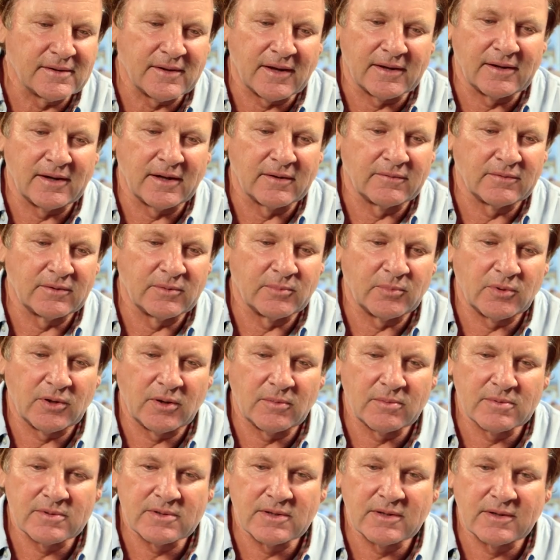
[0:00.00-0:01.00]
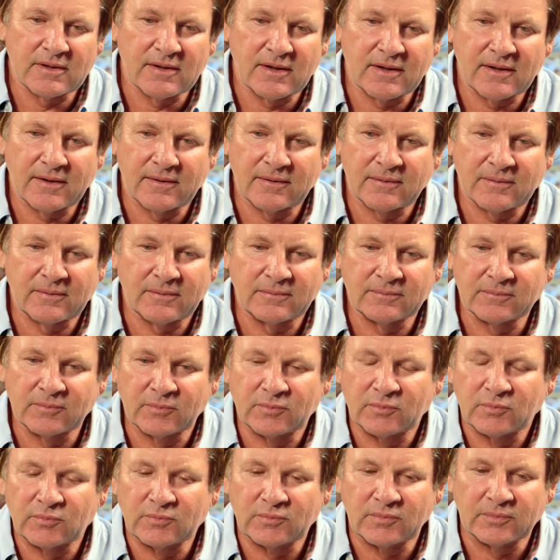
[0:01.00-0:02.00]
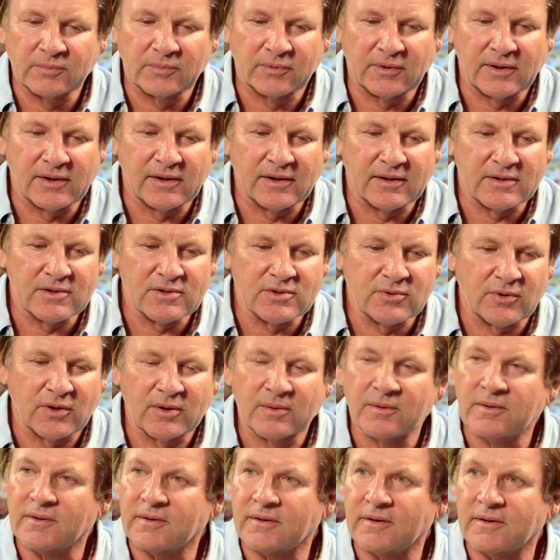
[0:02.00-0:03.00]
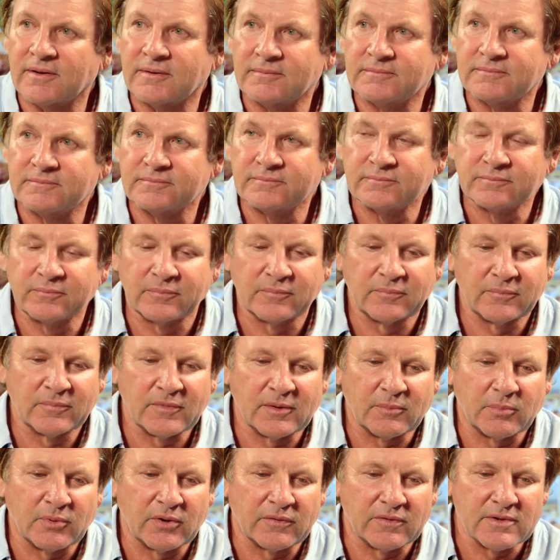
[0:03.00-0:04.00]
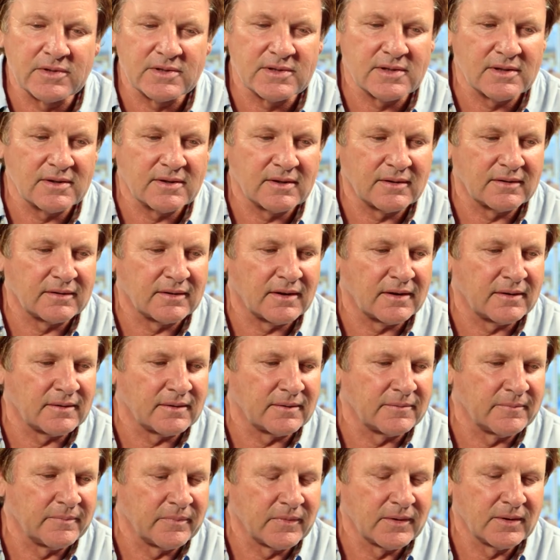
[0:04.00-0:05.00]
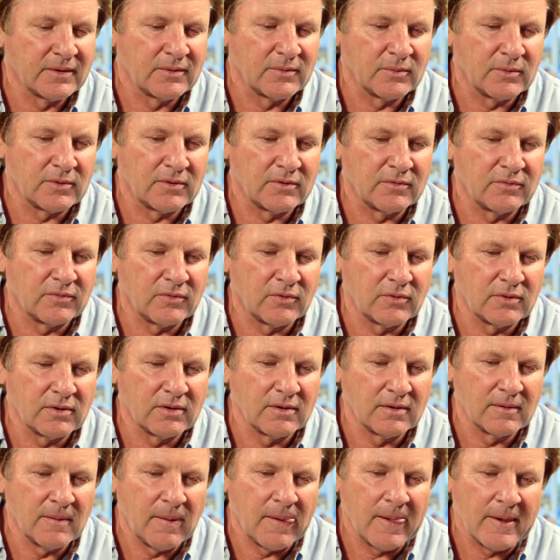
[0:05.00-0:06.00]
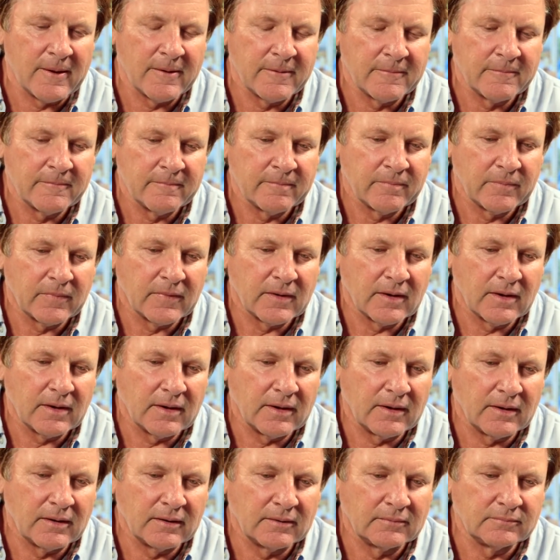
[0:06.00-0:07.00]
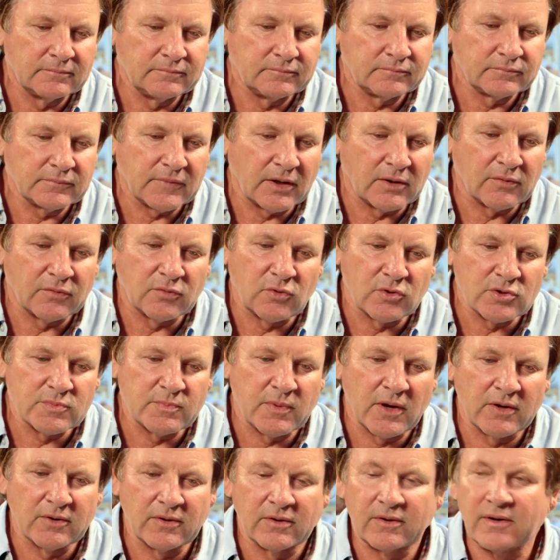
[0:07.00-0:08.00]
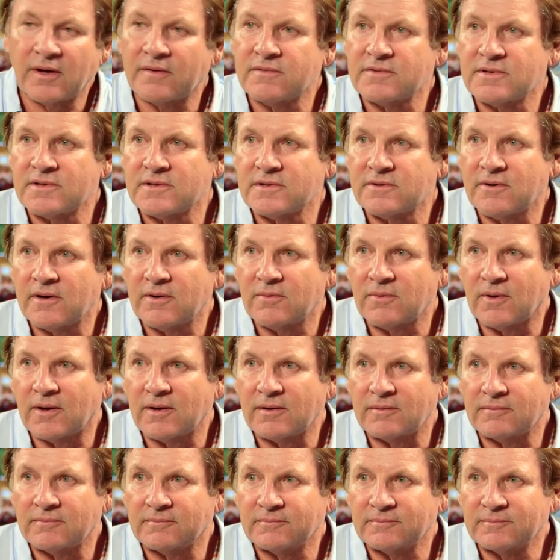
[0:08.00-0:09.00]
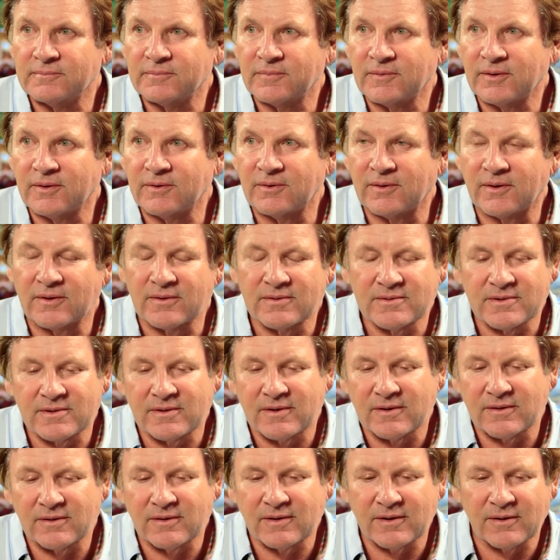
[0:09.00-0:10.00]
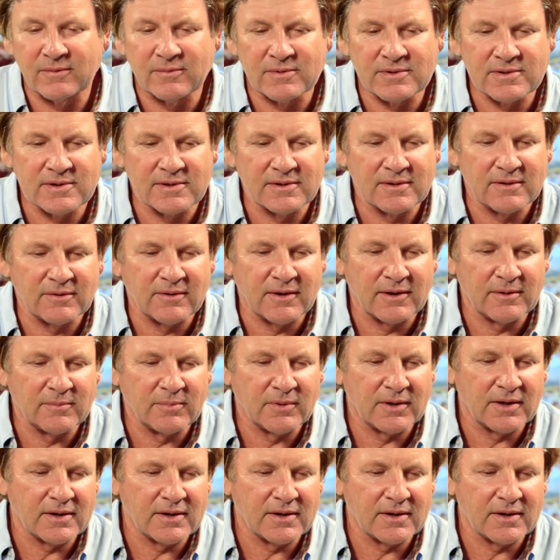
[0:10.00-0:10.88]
They loved the property. They really enjoyed the privacy that they were afforded. And of course, Bono loves his red wine, you know, so he was in the right